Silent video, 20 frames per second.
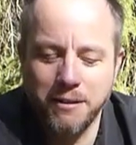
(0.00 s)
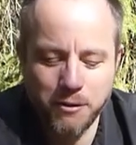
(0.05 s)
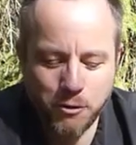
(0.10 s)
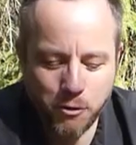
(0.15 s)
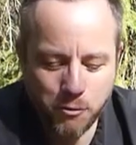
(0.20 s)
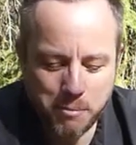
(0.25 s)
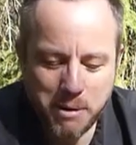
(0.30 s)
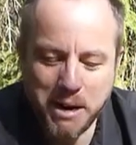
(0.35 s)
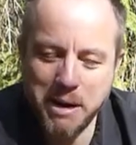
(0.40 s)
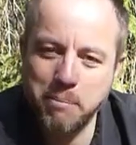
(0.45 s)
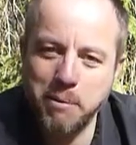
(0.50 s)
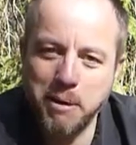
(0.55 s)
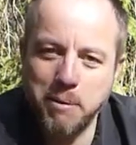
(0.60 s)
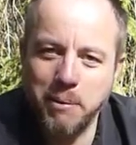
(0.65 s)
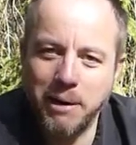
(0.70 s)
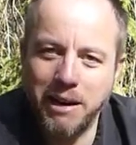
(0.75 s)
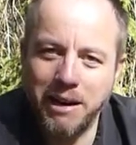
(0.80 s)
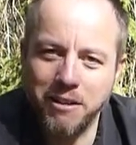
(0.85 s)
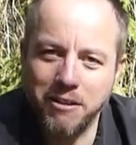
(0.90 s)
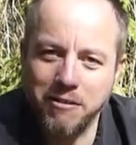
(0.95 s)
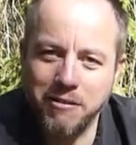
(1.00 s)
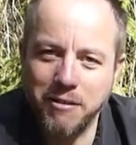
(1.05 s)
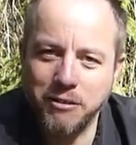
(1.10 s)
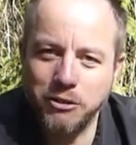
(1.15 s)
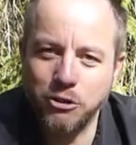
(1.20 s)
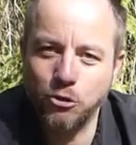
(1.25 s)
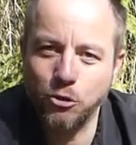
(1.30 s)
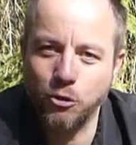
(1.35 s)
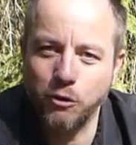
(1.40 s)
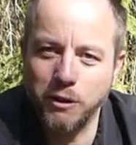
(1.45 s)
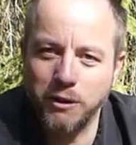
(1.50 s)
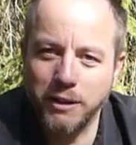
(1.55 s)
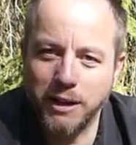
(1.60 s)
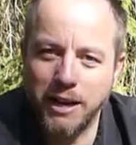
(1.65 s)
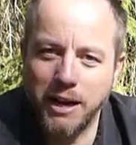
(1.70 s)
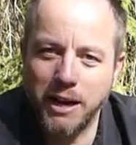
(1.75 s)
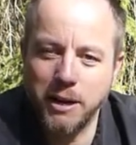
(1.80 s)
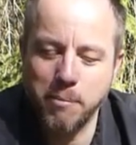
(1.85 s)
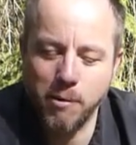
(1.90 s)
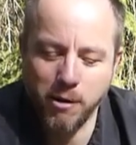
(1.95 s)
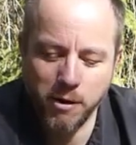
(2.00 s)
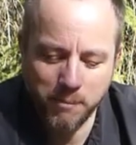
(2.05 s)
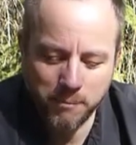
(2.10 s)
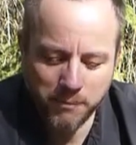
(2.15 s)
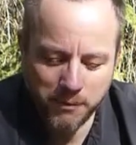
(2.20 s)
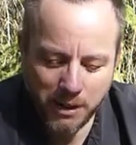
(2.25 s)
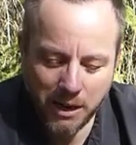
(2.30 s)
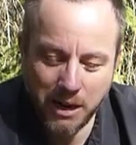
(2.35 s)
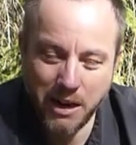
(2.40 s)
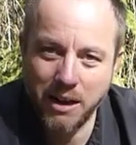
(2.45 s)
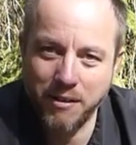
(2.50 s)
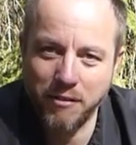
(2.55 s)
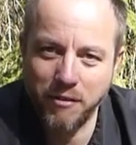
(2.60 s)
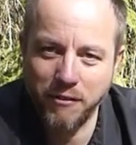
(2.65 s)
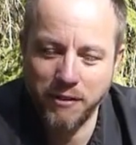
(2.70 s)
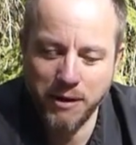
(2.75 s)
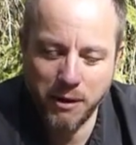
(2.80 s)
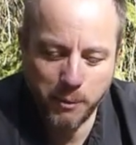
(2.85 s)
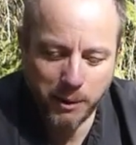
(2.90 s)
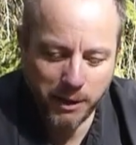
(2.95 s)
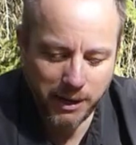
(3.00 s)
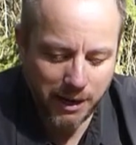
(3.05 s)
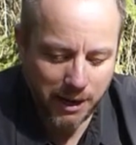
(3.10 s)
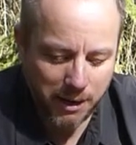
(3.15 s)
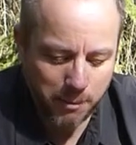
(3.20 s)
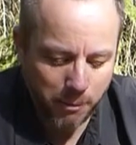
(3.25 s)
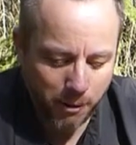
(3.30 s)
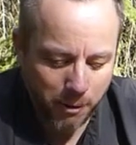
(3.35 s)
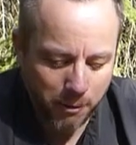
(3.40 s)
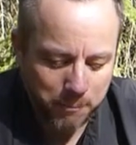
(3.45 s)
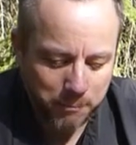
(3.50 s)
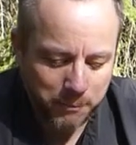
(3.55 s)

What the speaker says: well, many people out there have a story of the K-Bar, a love affair with the K-Bar.